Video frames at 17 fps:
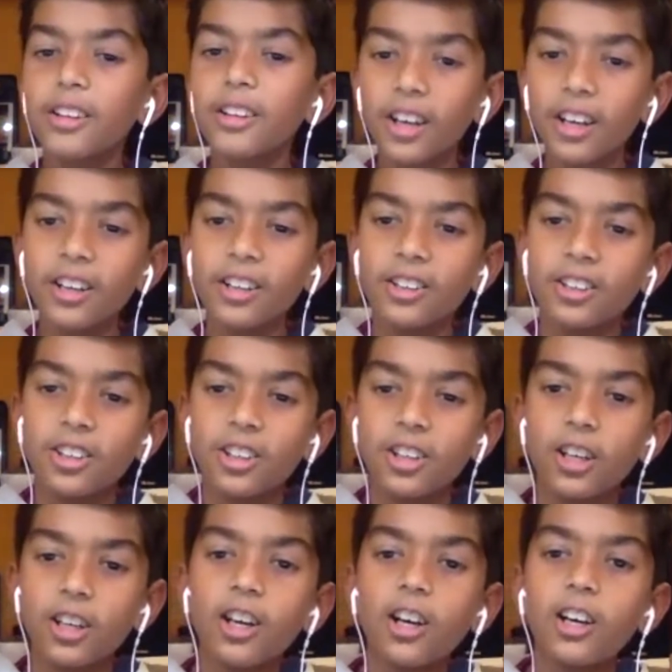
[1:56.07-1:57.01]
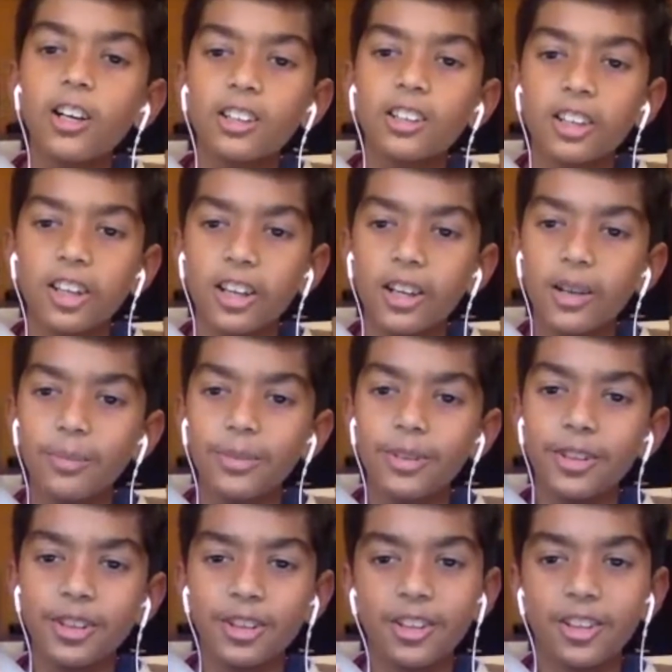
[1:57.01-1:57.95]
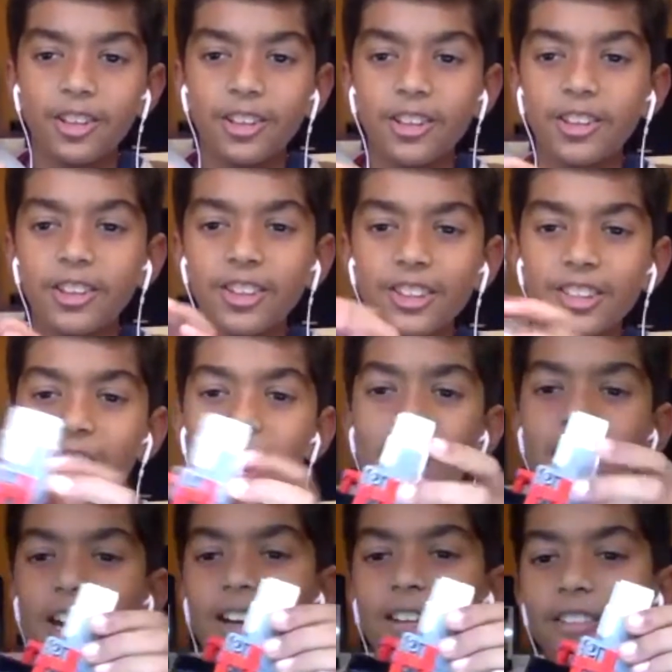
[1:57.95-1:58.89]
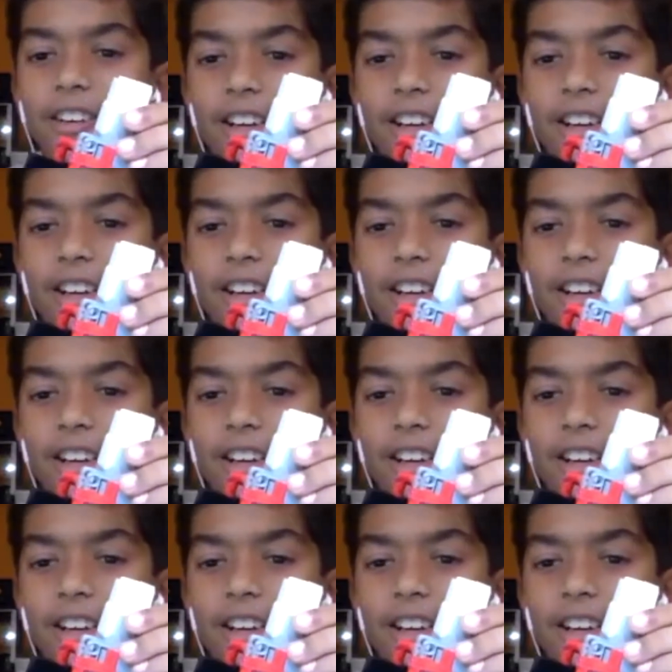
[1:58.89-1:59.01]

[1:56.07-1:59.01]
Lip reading: and it took a long time to design